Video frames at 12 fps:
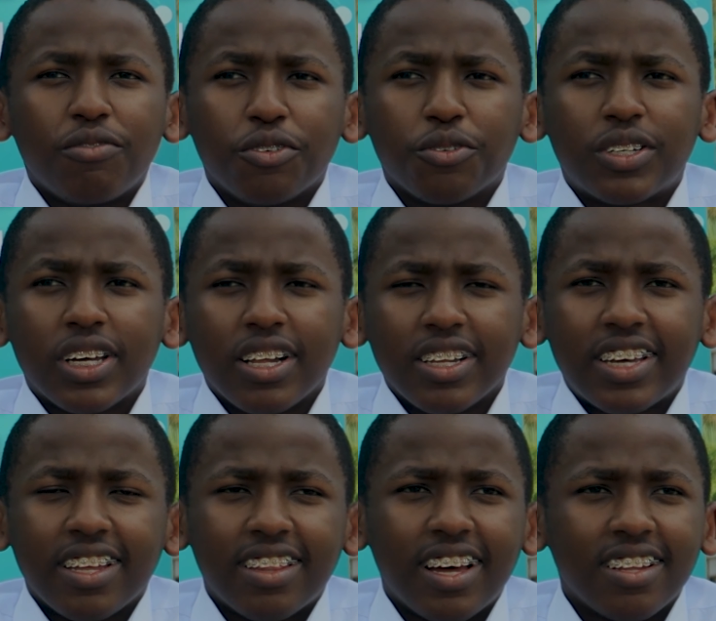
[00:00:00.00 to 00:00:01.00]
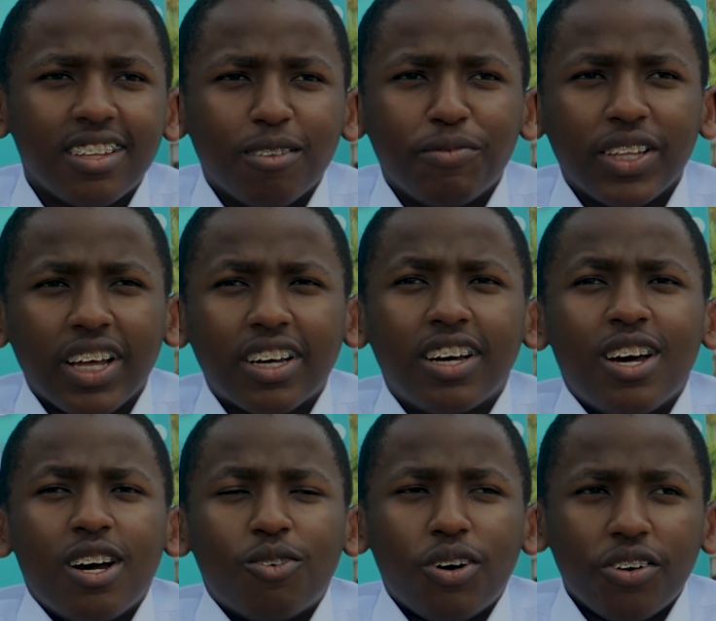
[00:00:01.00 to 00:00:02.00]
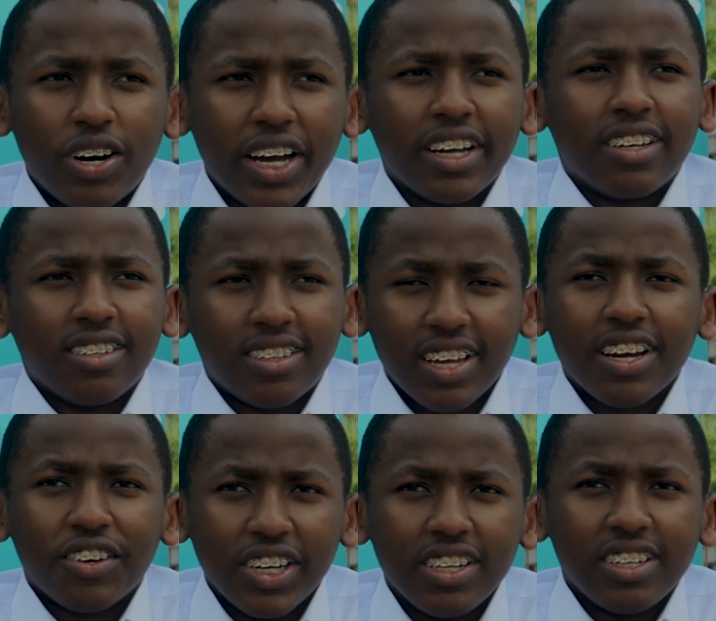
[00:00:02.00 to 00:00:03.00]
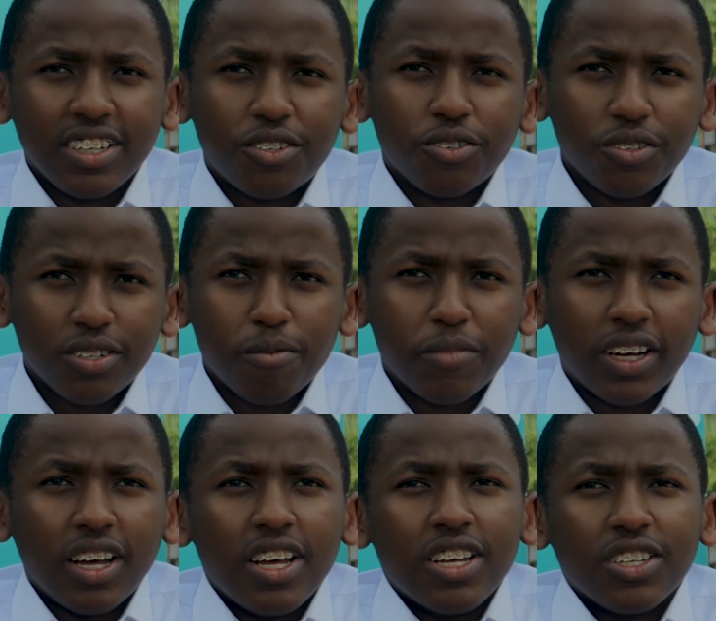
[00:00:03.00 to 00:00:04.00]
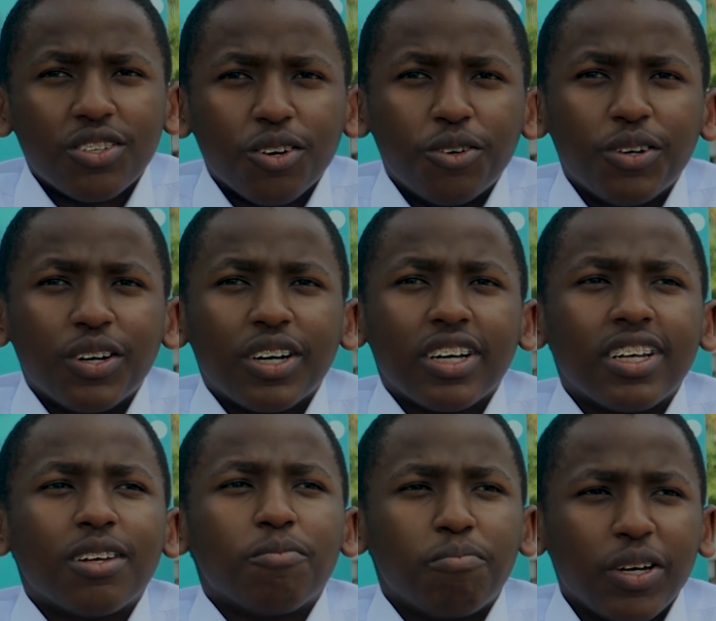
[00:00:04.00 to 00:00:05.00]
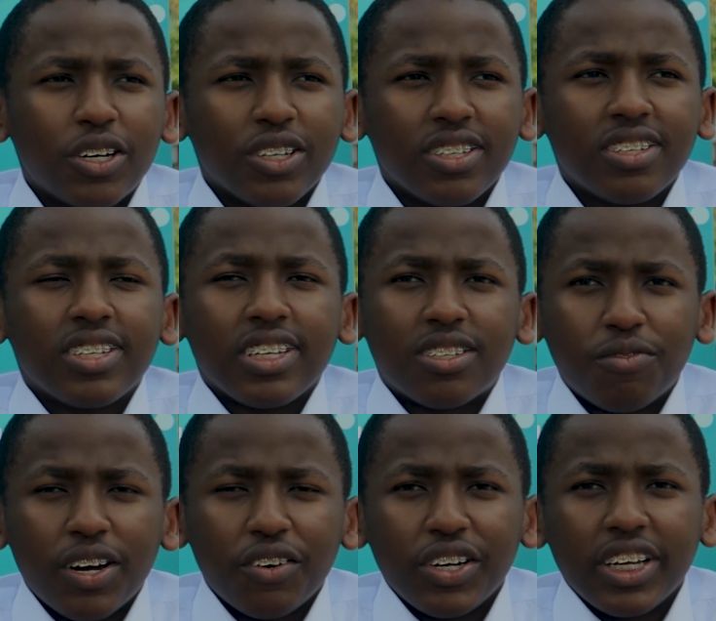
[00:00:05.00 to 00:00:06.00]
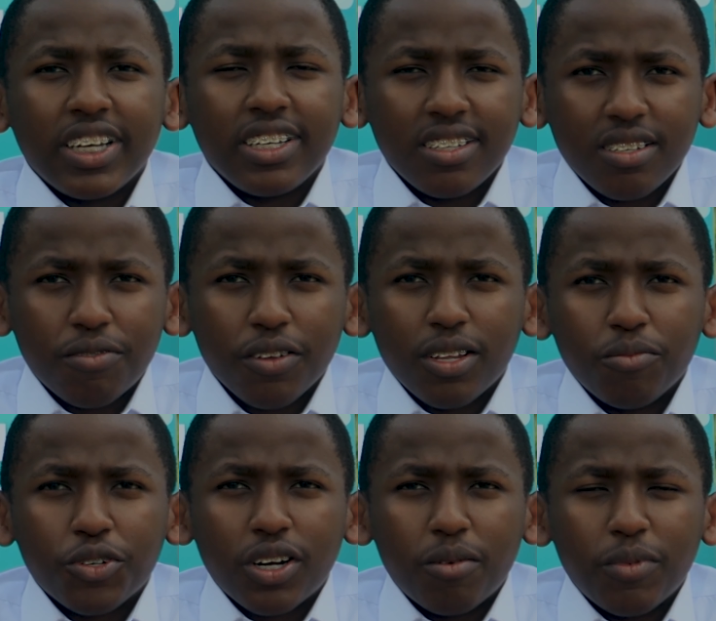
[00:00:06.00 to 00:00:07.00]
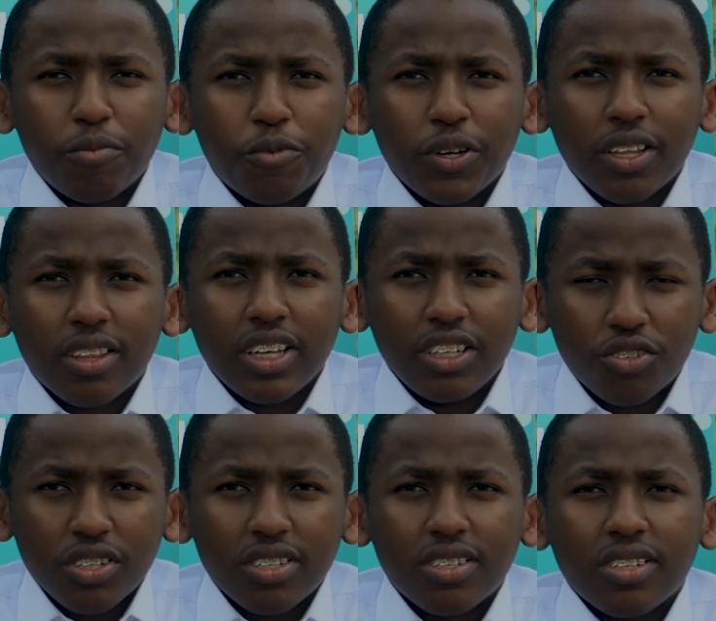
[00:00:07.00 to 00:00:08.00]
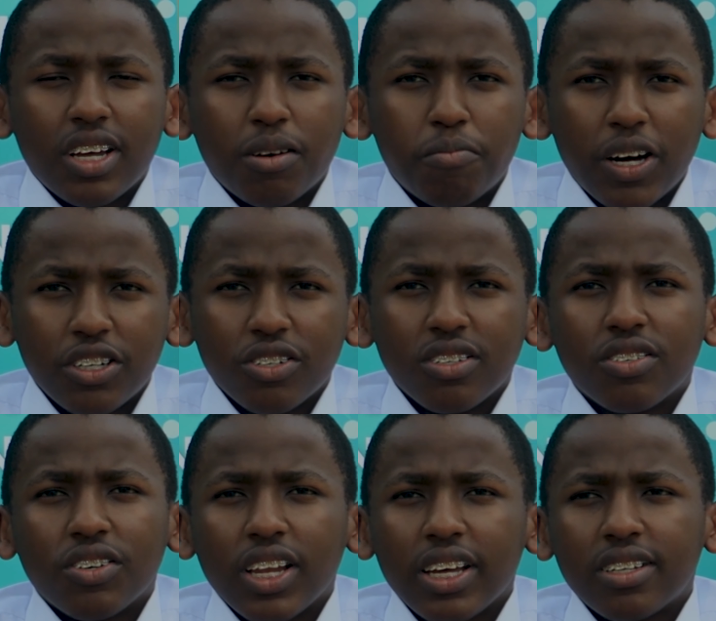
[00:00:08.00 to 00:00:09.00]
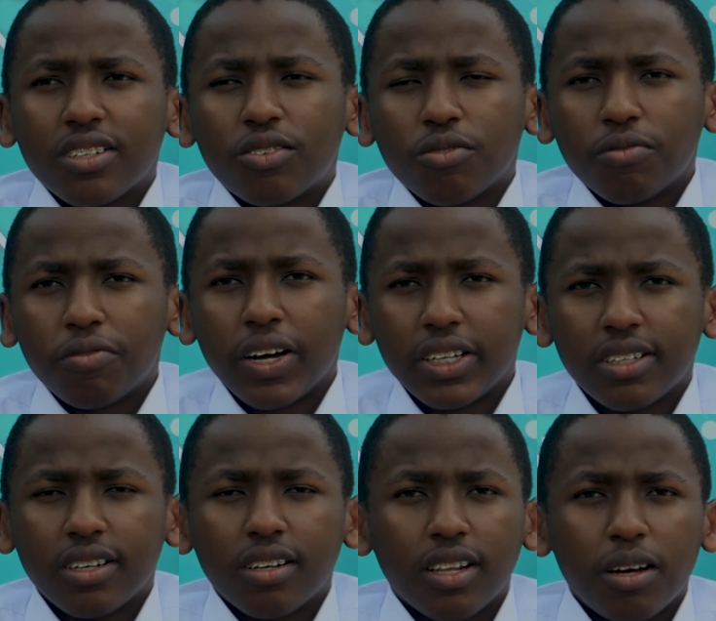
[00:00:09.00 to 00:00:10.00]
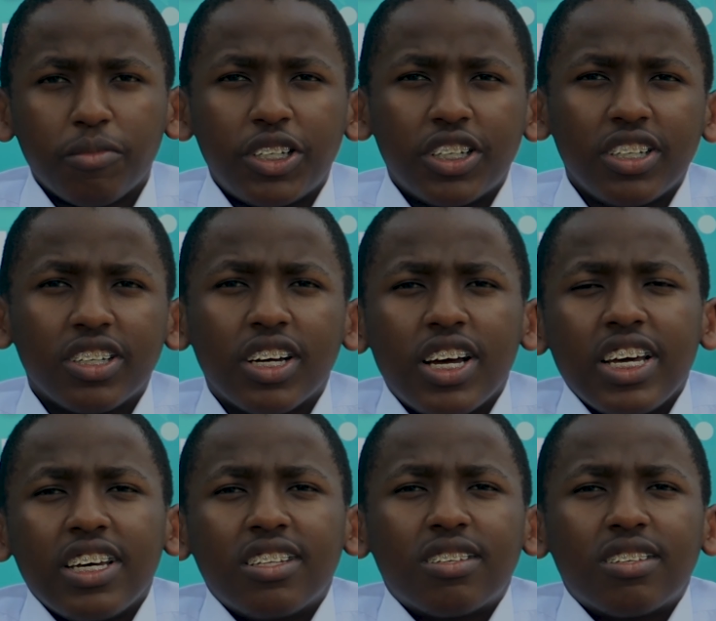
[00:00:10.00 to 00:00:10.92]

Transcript: If you tell a kid that, they'll be like, wow, I, then I really need to do something. So because it's very easy for them to come up with interests and passions related to fighting climate change.